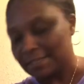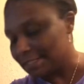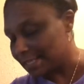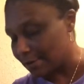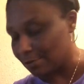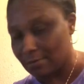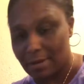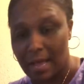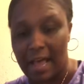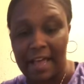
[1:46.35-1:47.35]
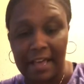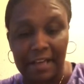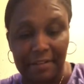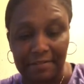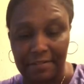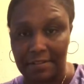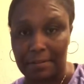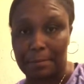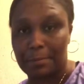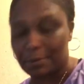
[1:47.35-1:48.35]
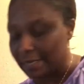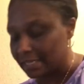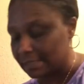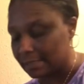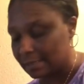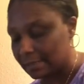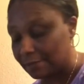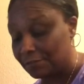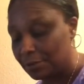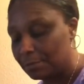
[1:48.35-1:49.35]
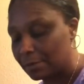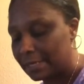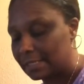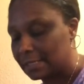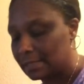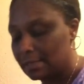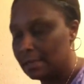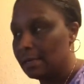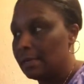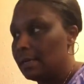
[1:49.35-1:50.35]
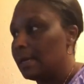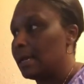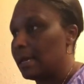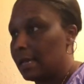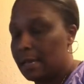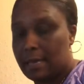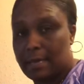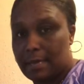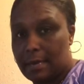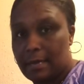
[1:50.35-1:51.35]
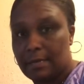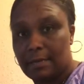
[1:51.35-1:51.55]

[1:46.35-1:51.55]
So I have some breasts, a few breasts, and